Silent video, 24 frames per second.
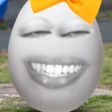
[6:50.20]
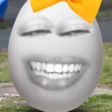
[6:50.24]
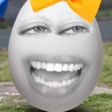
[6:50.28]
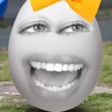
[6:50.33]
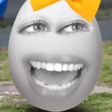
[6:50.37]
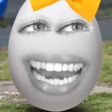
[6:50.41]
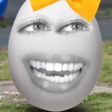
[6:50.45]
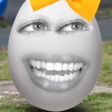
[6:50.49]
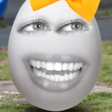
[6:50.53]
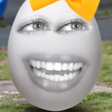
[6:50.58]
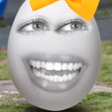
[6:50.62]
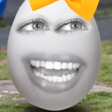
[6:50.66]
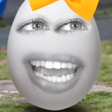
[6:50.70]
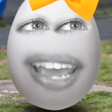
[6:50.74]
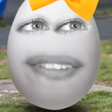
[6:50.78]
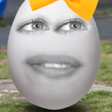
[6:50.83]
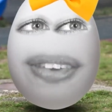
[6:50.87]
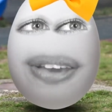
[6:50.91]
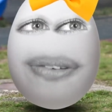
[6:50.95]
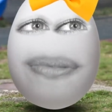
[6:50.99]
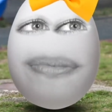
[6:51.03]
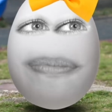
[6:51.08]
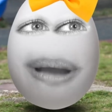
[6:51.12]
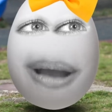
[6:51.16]
you, Daddy!
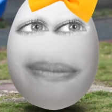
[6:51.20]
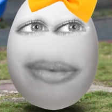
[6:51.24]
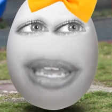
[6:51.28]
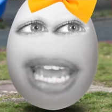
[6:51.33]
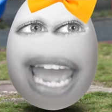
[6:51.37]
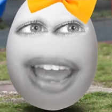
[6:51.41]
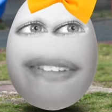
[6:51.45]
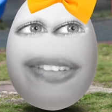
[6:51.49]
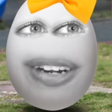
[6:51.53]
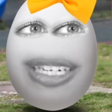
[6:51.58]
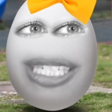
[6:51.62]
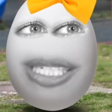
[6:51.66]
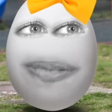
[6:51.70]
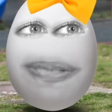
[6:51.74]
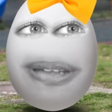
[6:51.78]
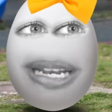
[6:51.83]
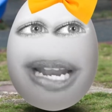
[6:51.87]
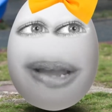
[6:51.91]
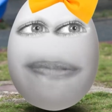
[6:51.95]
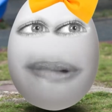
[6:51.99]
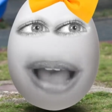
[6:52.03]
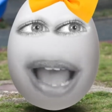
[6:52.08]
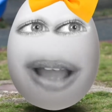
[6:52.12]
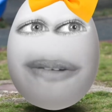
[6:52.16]
If you mommy ever
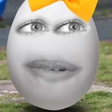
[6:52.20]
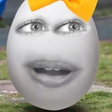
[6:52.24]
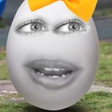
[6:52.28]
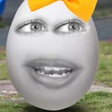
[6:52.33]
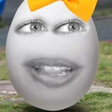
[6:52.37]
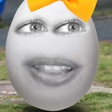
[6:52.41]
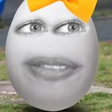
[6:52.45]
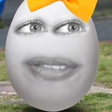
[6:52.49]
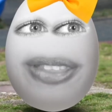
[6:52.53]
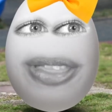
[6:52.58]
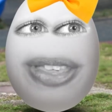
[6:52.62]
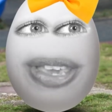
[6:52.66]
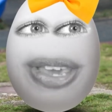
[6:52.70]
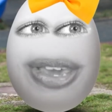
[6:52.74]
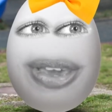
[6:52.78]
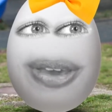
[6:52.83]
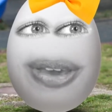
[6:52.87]
split up, I want to live with